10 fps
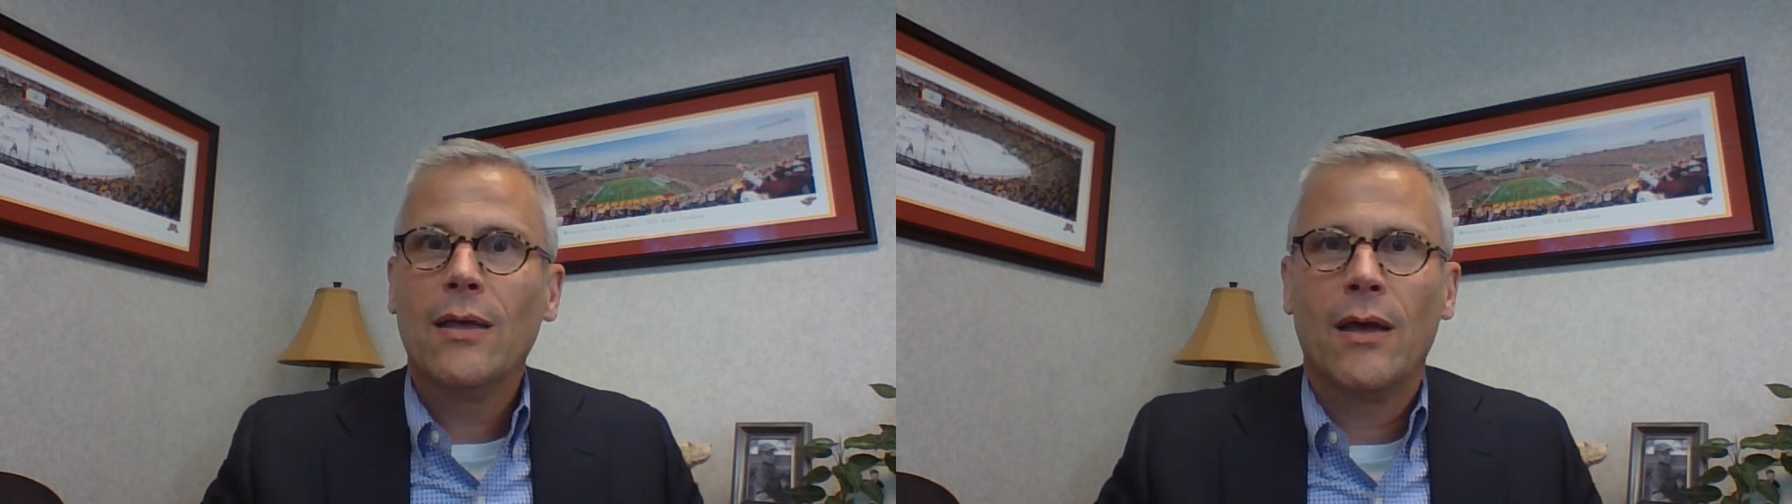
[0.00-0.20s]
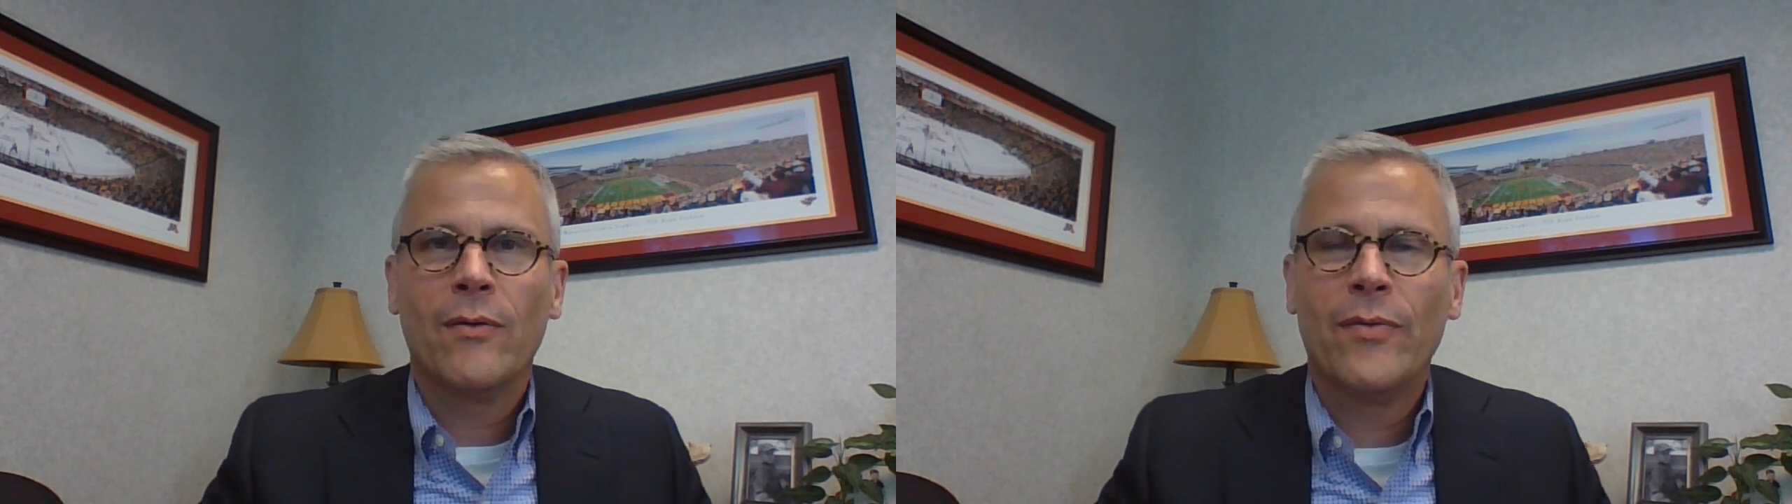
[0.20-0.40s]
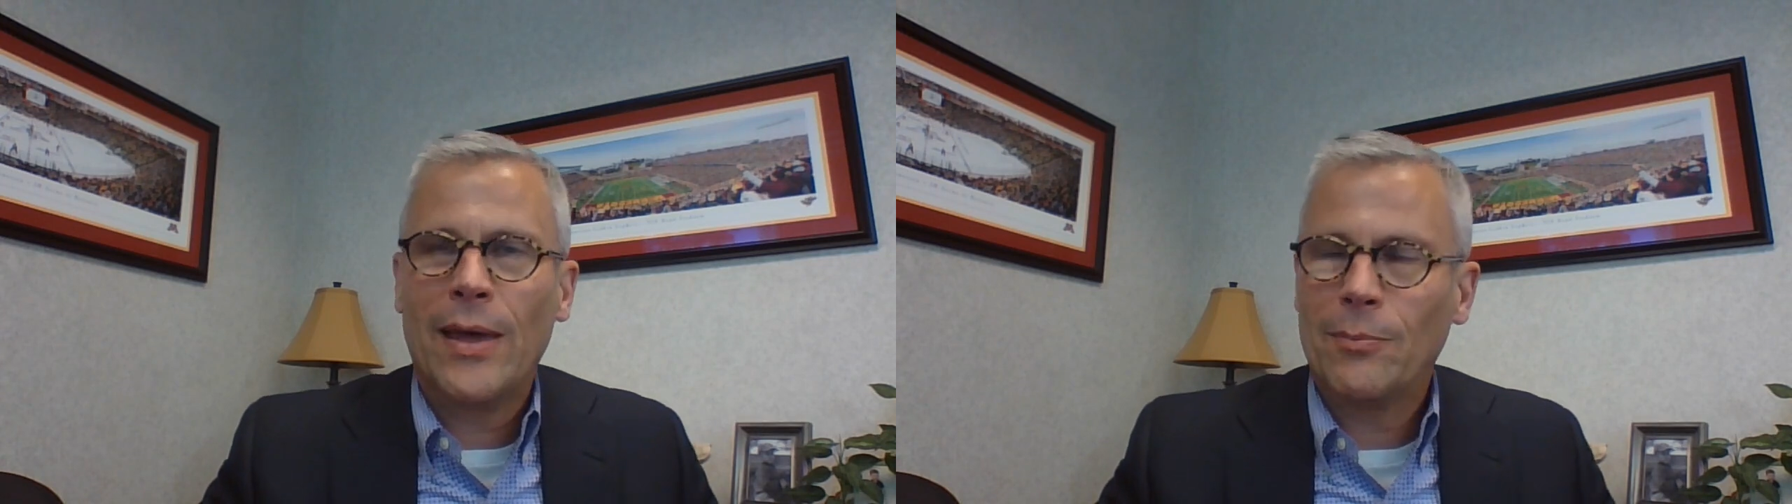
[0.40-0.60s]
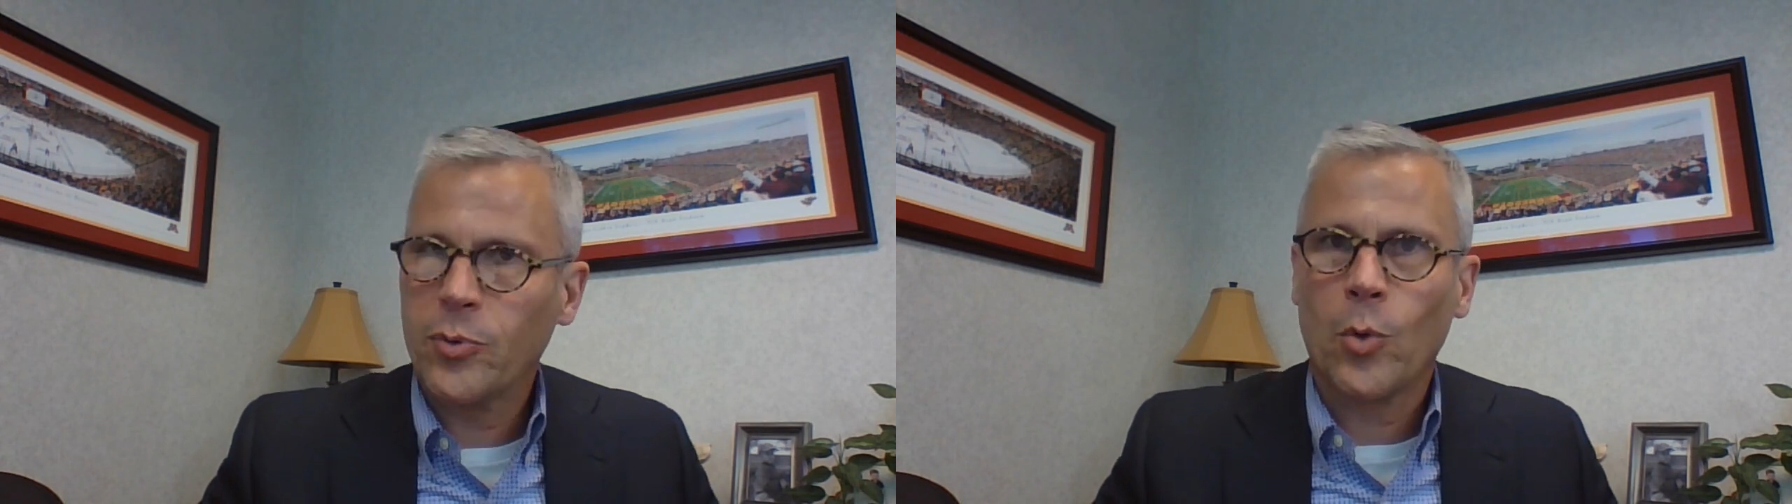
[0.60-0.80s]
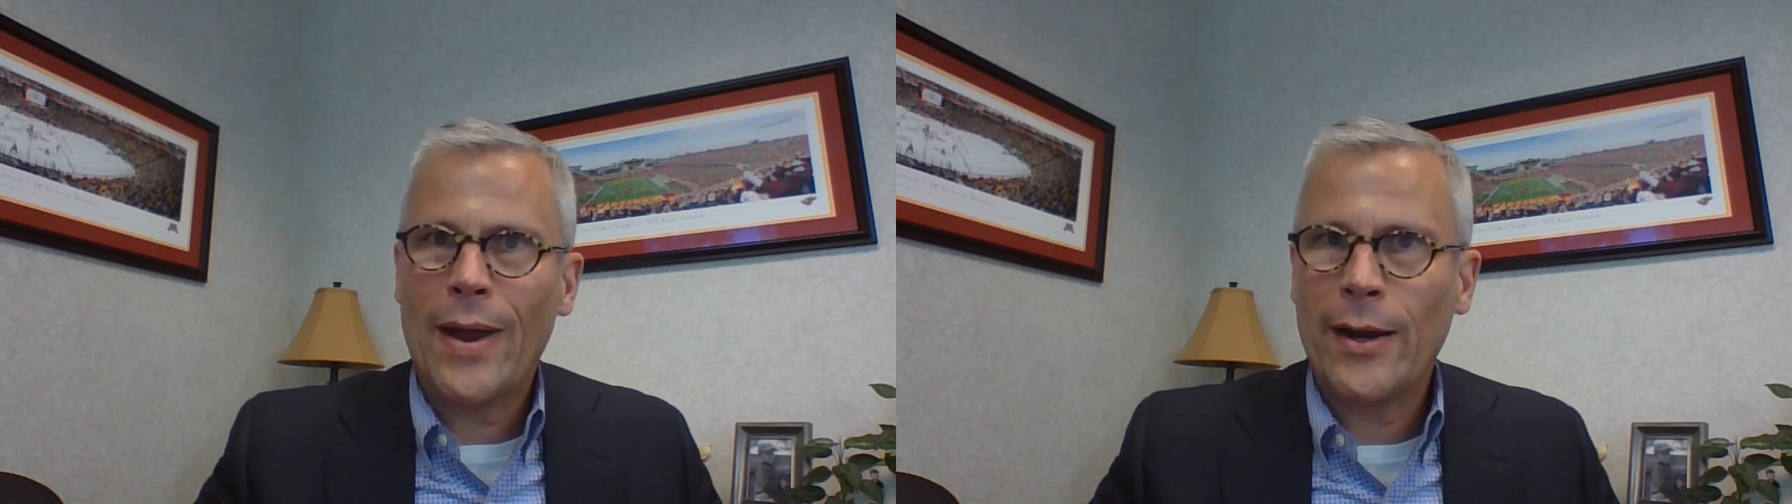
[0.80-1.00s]
of that
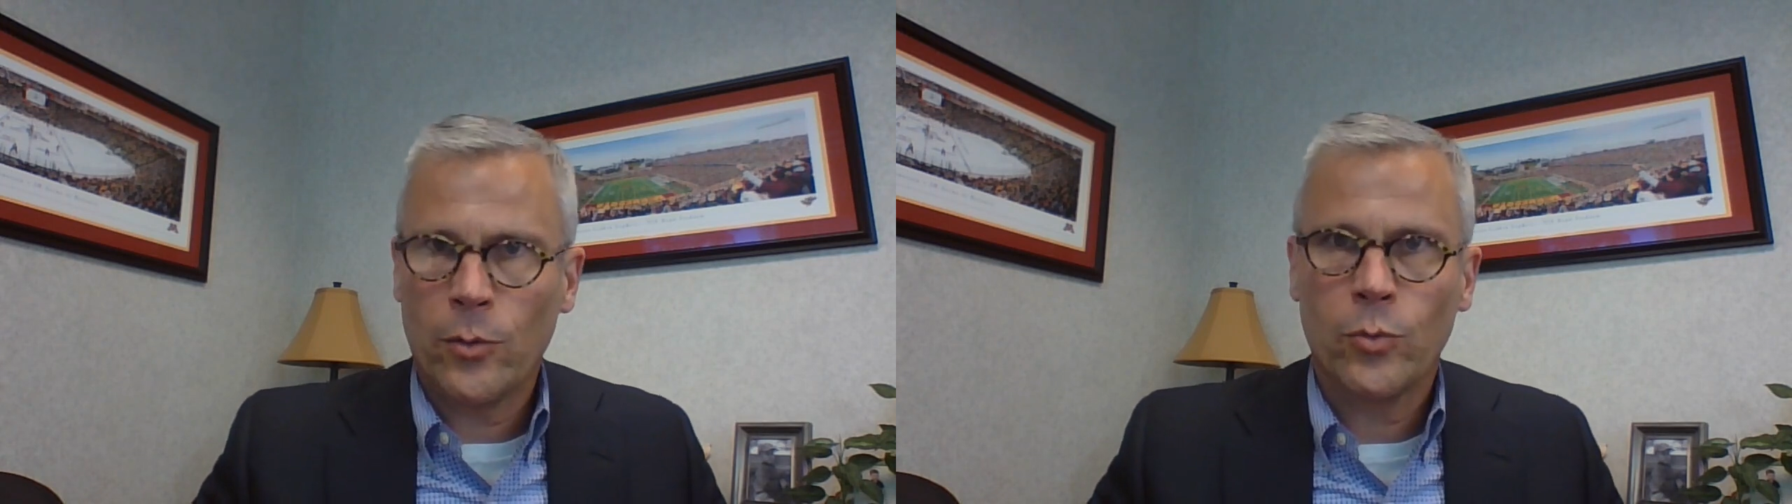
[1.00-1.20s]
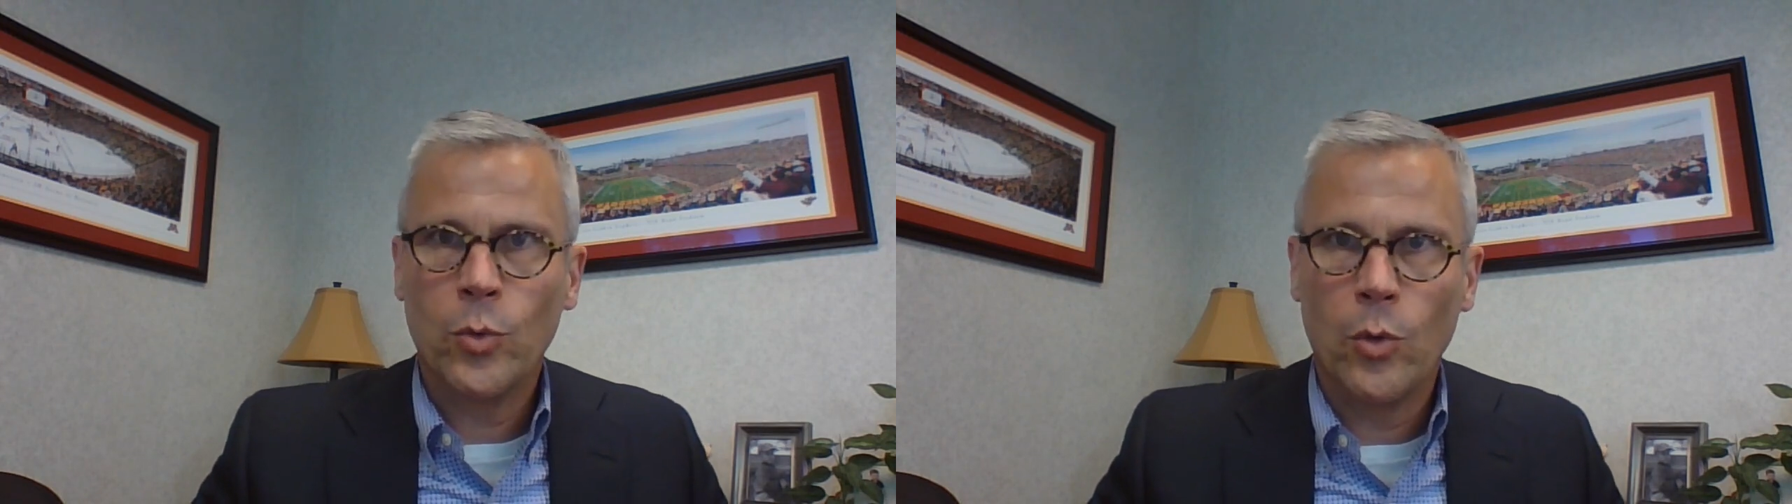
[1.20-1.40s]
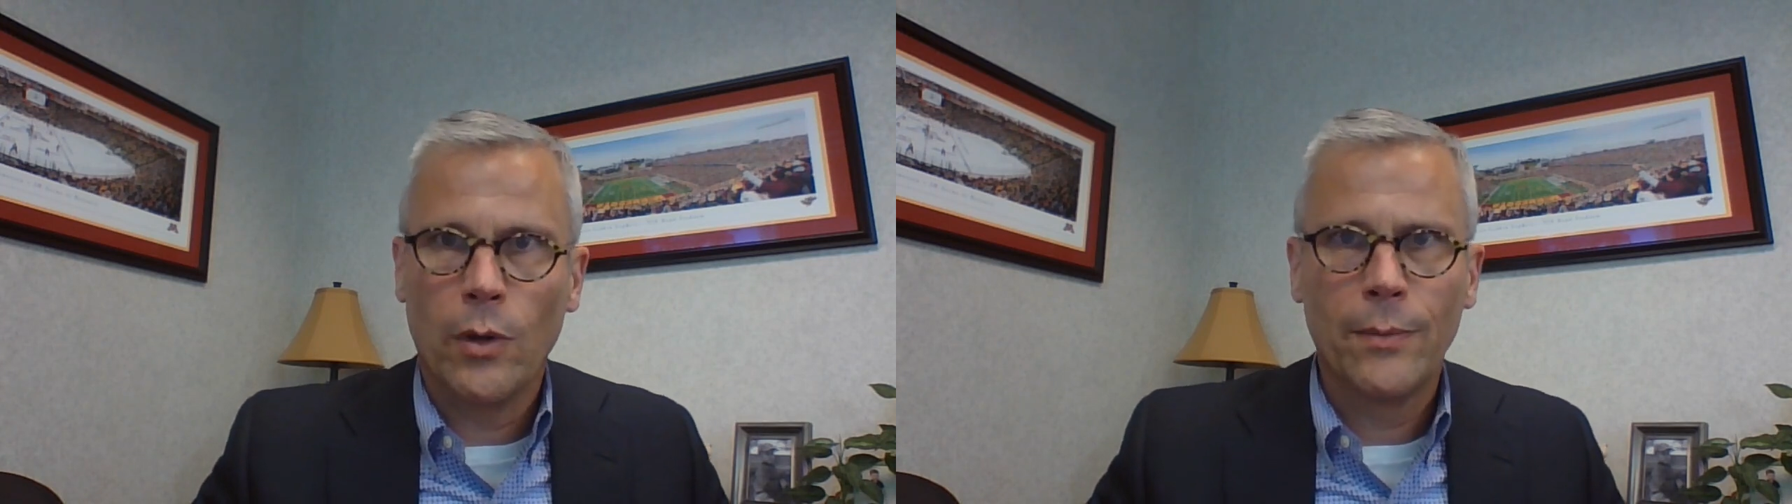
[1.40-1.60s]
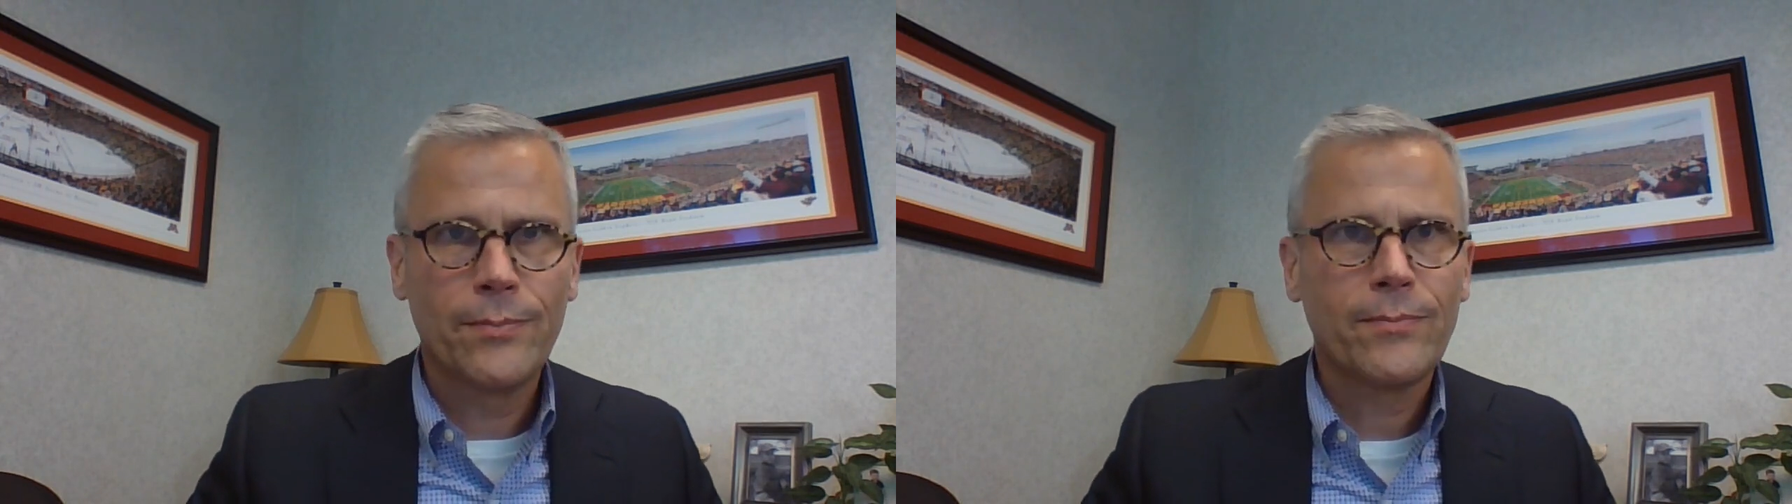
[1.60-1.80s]
pro rata rule.